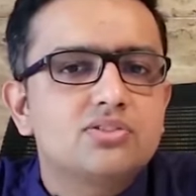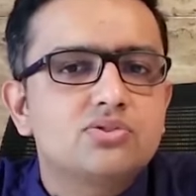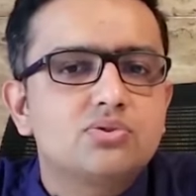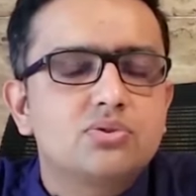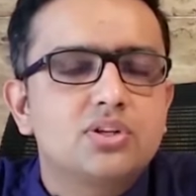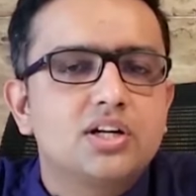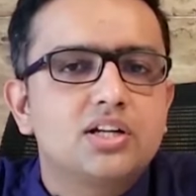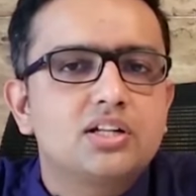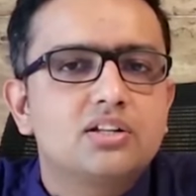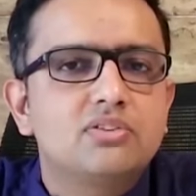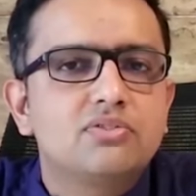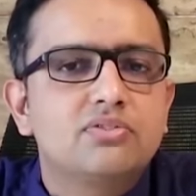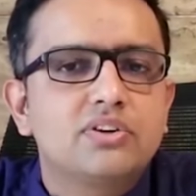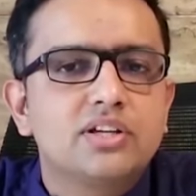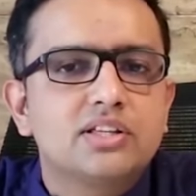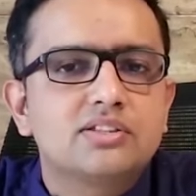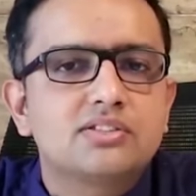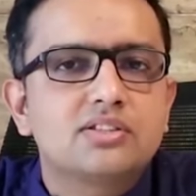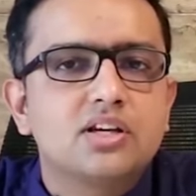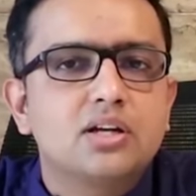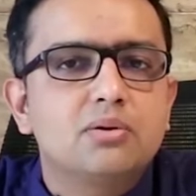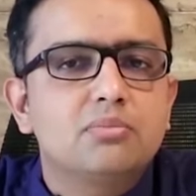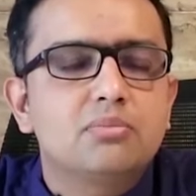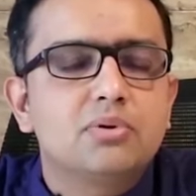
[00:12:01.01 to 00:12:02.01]
veins so that the
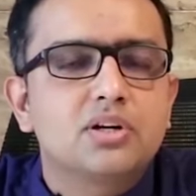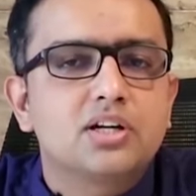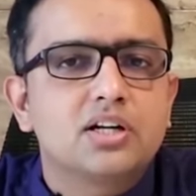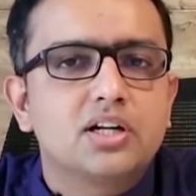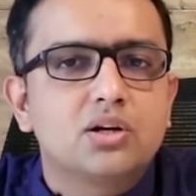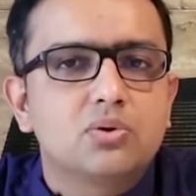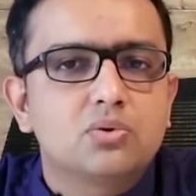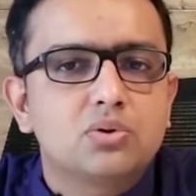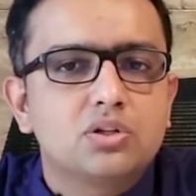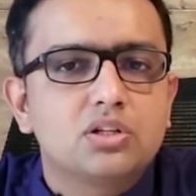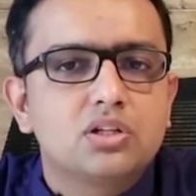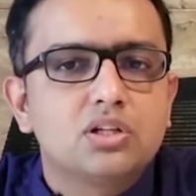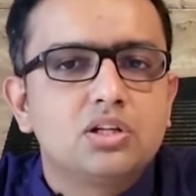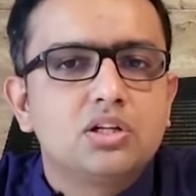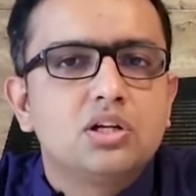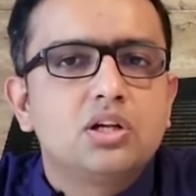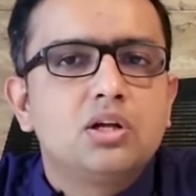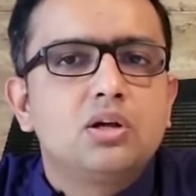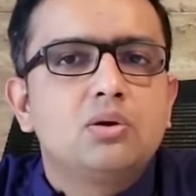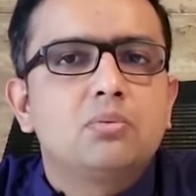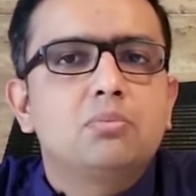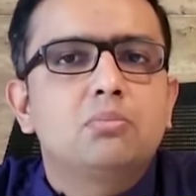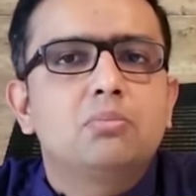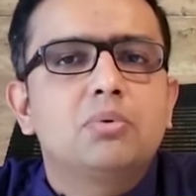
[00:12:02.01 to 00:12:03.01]
veins are burnt out.
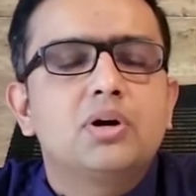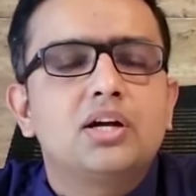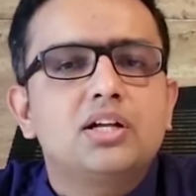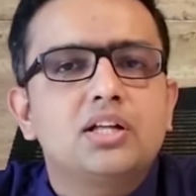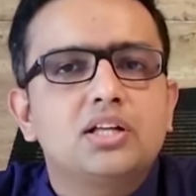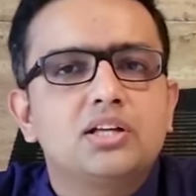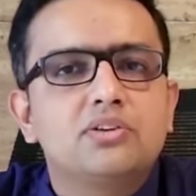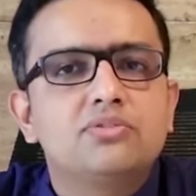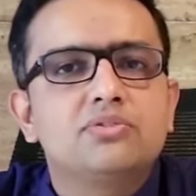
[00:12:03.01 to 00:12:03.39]
But